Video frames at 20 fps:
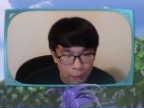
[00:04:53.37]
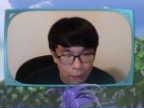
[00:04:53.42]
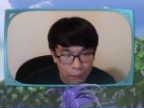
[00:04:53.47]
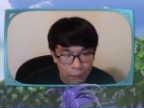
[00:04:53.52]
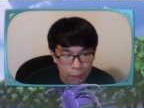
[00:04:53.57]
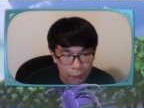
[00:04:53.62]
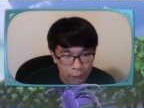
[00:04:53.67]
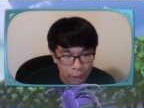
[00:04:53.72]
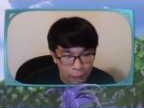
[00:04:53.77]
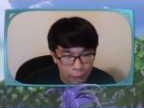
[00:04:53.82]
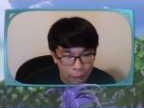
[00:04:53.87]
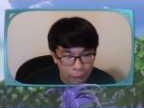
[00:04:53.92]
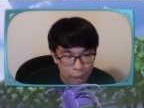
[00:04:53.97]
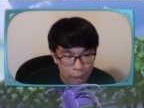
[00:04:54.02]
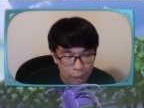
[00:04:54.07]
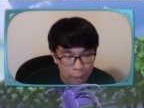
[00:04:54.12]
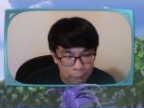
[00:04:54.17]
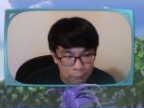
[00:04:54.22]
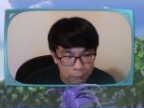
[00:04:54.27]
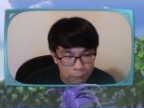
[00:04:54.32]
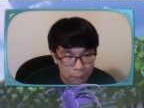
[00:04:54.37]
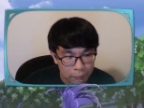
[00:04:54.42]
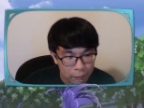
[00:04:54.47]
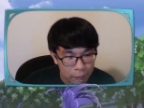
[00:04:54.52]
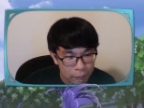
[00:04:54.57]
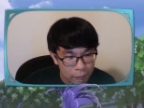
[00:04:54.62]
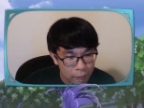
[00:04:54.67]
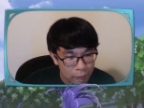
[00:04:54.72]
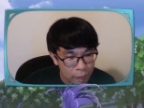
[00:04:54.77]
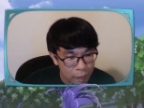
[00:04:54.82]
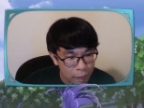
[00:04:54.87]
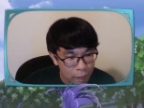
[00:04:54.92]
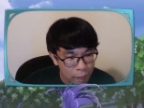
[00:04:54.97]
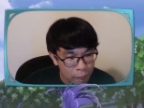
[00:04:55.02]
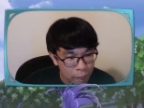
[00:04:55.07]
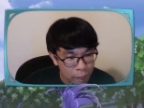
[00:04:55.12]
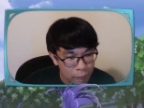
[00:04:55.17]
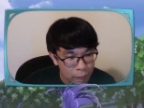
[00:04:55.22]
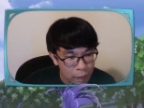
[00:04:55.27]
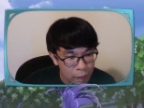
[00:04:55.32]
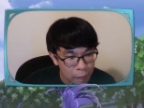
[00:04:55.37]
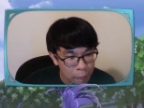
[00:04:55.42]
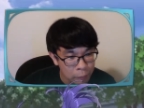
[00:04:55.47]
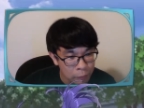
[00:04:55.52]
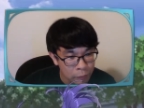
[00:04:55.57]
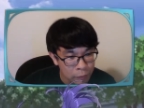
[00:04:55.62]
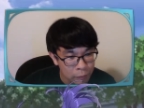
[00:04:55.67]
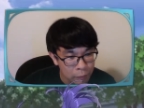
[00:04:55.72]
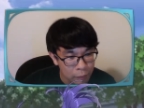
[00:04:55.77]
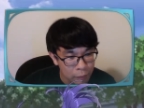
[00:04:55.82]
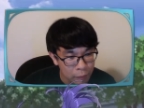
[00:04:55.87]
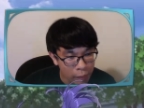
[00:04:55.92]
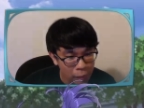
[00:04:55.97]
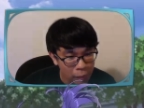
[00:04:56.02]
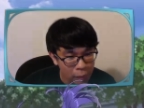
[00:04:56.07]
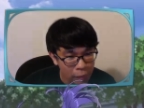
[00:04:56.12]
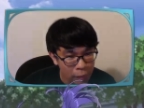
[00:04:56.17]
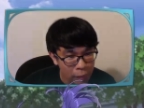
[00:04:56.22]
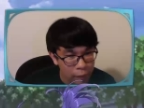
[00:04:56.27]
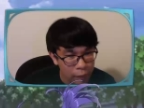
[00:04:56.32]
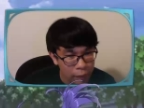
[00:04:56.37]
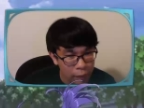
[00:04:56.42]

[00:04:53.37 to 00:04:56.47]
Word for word: Um, what did he boost? Uh,